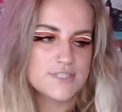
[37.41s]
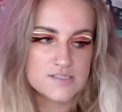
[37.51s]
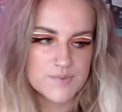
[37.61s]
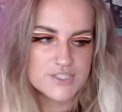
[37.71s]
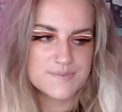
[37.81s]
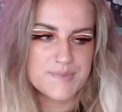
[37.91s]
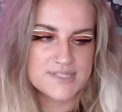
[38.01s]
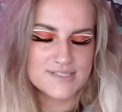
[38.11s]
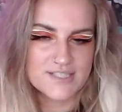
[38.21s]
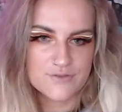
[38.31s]
So we just
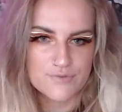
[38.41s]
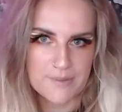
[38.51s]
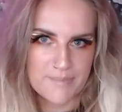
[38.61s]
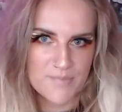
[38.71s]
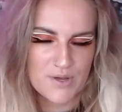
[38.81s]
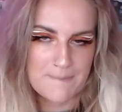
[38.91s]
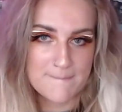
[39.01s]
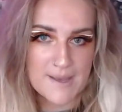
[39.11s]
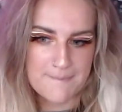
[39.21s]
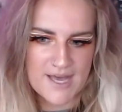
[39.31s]
recently
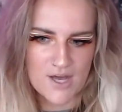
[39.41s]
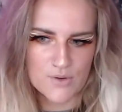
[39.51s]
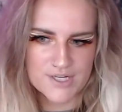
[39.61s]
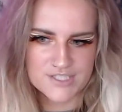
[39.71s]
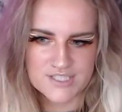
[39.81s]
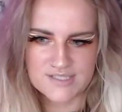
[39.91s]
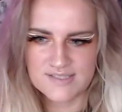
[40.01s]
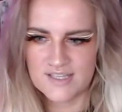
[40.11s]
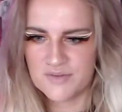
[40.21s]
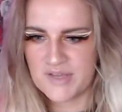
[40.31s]
met Power. She's
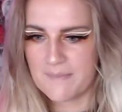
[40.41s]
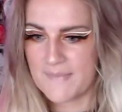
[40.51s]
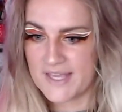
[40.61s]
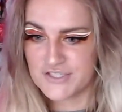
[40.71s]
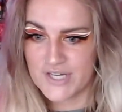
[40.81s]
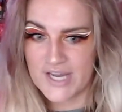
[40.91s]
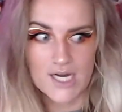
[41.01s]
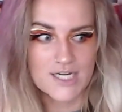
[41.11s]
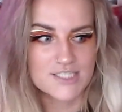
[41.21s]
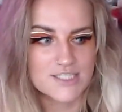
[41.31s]
gonna be a major
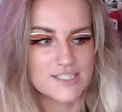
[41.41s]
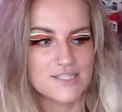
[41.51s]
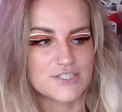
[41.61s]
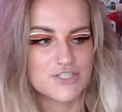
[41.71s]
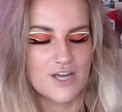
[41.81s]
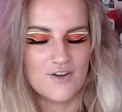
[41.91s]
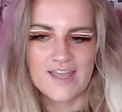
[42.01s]
character in the show.